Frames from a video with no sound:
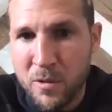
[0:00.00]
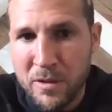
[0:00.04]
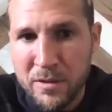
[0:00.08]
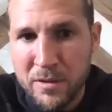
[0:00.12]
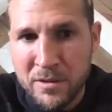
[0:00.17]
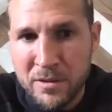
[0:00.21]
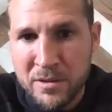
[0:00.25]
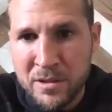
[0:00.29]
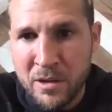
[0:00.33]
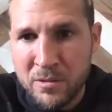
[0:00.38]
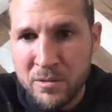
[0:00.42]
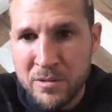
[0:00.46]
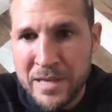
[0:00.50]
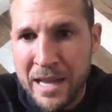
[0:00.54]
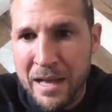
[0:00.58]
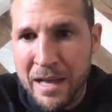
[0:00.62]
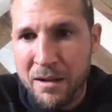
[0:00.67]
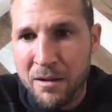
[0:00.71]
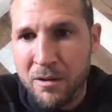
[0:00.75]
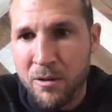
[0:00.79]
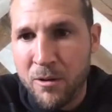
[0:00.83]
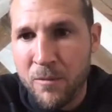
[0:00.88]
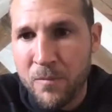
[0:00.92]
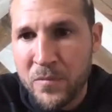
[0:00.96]
the
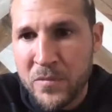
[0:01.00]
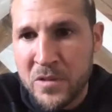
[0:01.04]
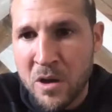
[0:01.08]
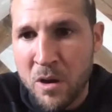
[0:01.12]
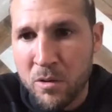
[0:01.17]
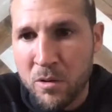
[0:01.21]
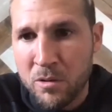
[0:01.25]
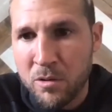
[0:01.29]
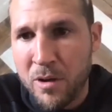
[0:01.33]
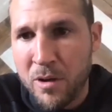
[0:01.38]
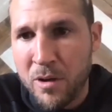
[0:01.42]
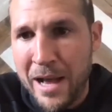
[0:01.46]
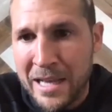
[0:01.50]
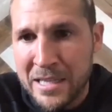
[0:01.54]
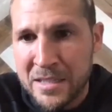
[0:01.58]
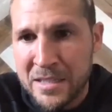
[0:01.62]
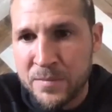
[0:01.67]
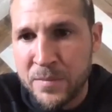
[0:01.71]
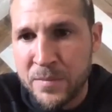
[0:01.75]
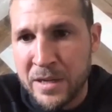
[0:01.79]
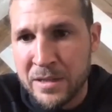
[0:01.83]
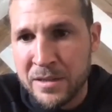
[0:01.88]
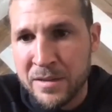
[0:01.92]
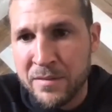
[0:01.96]
total
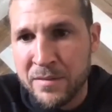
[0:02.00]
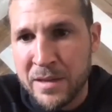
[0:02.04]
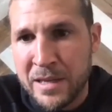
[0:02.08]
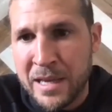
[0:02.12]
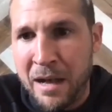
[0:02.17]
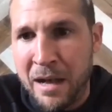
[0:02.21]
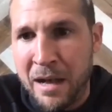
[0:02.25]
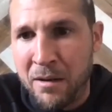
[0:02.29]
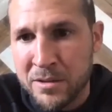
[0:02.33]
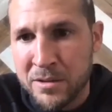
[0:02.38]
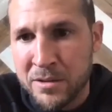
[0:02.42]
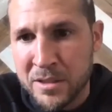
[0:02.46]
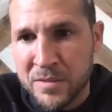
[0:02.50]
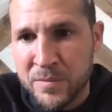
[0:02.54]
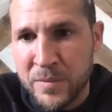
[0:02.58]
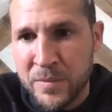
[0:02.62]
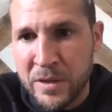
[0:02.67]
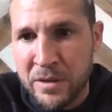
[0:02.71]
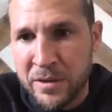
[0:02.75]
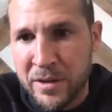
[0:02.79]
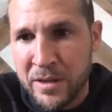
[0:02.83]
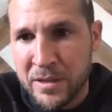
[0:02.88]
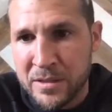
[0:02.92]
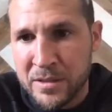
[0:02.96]
aspect of the college
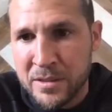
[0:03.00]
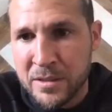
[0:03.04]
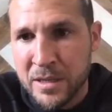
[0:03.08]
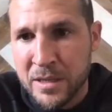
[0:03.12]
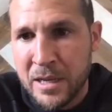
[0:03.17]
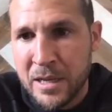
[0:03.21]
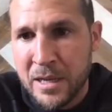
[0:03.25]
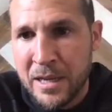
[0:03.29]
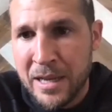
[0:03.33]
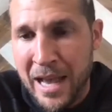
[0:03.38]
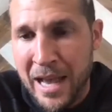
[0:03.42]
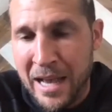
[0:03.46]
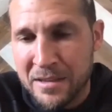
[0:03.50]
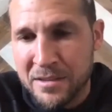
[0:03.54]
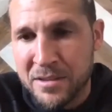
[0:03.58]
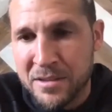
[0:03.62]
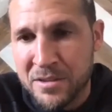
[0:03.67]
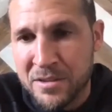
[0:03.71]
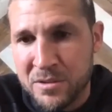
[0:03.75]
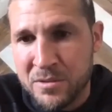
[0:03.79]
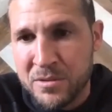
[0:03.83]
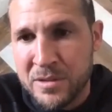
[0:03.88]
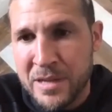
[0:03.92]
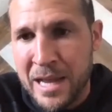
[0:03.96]
experience as a
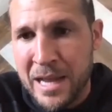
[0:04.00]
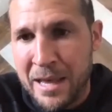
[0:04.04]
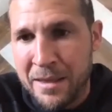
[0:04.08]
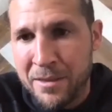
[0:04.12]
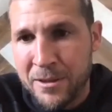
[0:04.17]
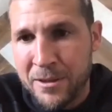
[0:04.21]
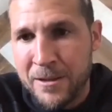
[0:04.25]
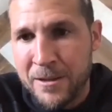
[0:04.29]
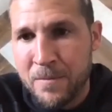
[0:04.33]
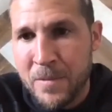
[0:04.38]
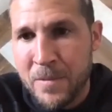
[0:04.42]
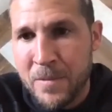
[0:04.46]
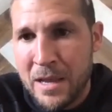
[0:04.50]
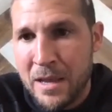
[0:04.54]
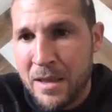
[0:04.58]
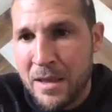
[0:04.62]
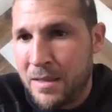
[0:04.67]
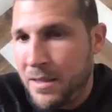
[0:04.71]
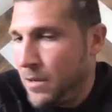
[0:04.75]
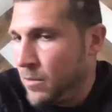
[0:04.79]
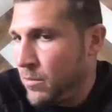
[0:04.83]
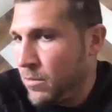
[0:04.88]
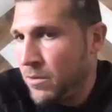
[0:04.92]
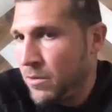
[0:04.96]
student athlete, I
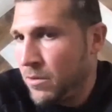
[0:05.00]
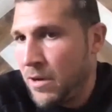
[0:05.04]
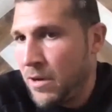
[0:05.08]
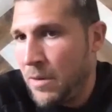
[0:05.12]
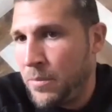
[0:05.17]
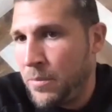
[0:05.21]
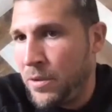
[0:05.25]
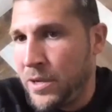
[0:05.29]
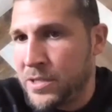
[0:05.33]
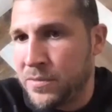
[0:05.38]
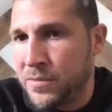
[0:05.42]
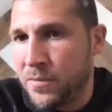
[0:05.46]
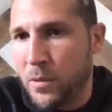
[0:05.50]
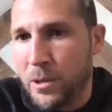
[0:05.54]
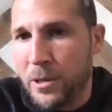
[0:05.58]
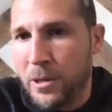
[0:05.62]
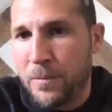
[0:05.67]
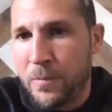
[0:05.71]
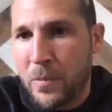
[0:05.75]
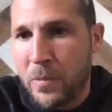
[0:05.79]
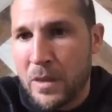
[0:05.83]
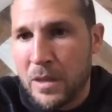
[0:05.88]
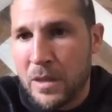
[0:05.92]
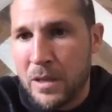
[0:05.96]
think we're a great place for
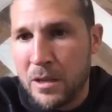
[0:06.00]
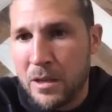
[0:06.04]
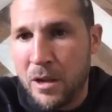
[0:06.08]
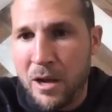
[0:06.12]
it.